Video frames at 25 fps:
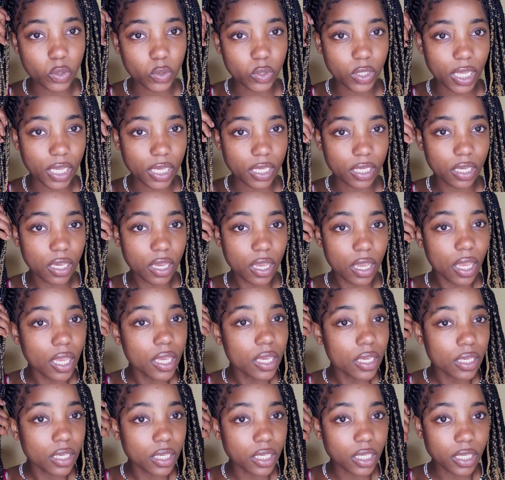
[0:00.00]
like
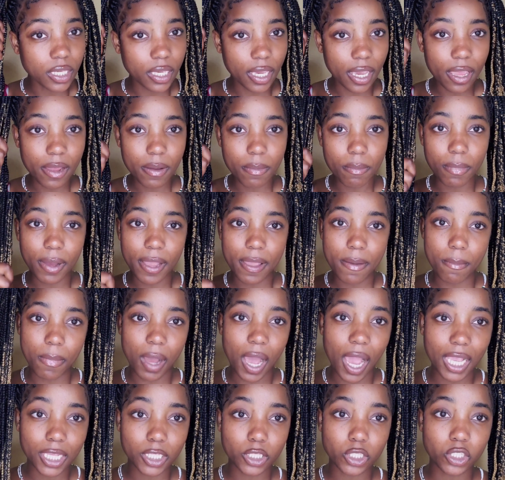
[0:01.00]
get my
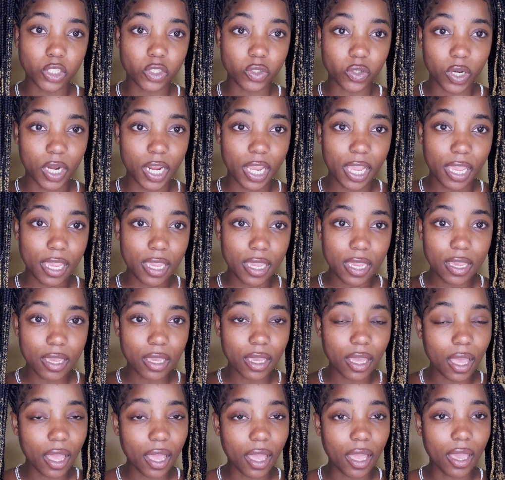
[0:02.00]
mind straight
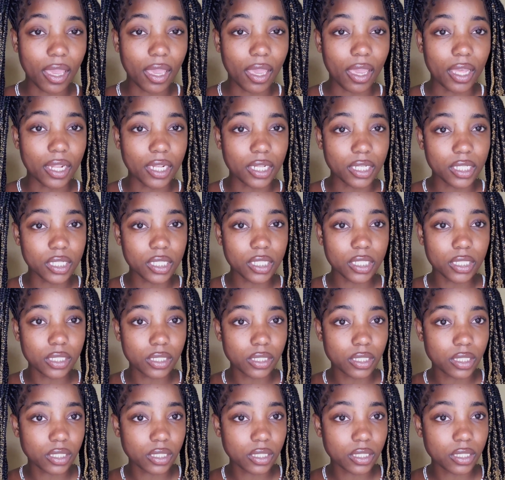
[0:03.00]
and
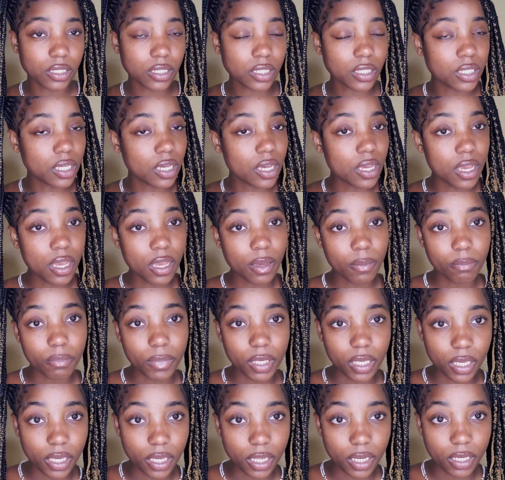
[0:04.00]

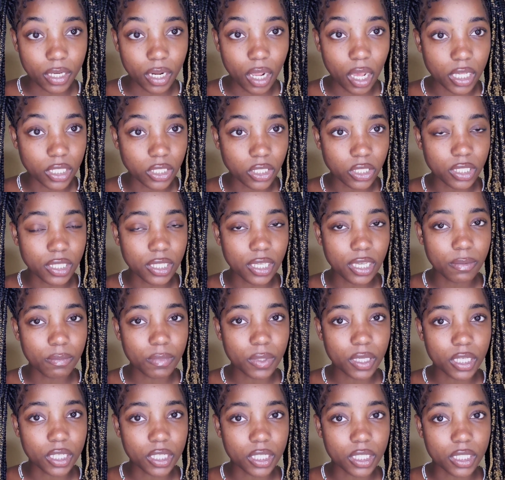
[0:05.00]
begin hustling
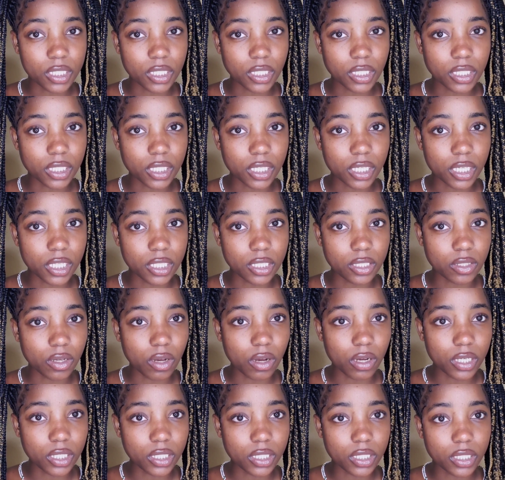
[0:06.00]
because it's
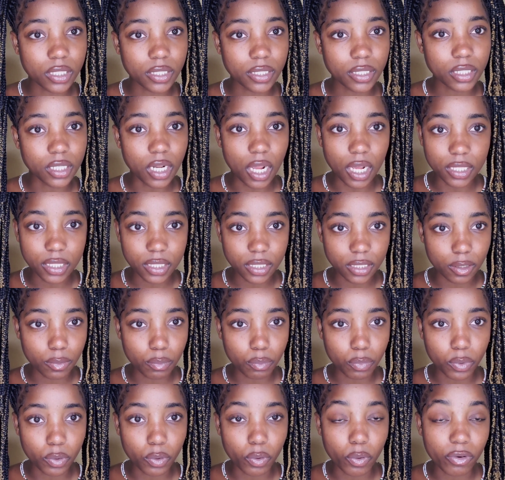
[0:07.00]
honestly not
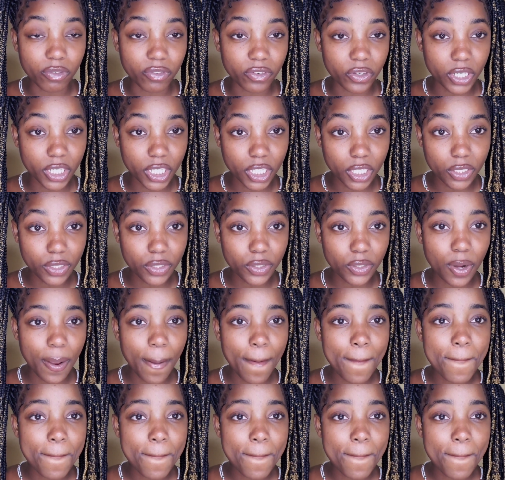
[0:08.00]
simple over here